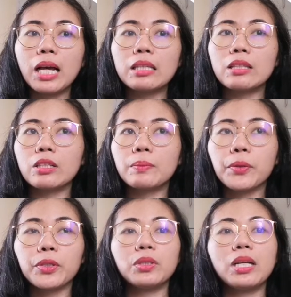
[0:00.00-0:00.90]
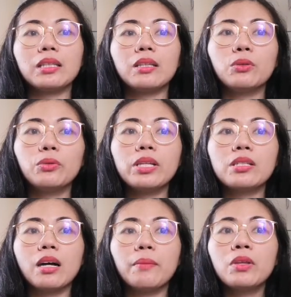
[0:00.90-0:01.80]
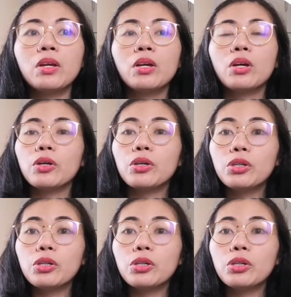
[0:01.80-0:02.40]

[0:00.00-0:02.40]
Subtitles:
personality or personality doing some